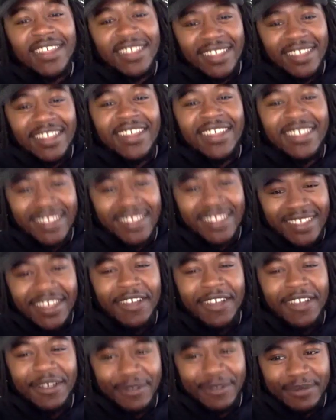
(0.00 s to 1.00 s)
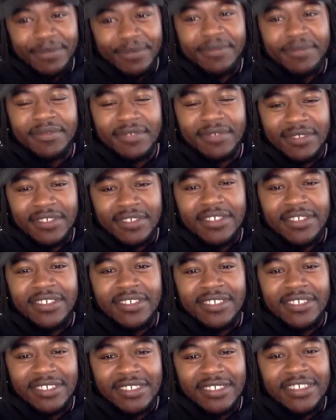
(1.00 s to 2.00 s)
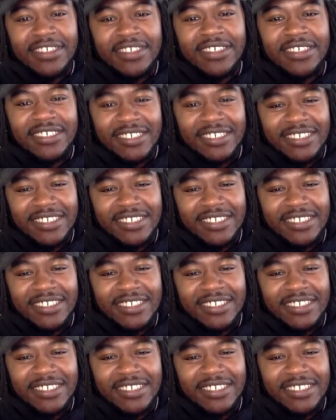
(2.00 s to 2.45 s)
If I wasn't famous, I would be doing this. Like I was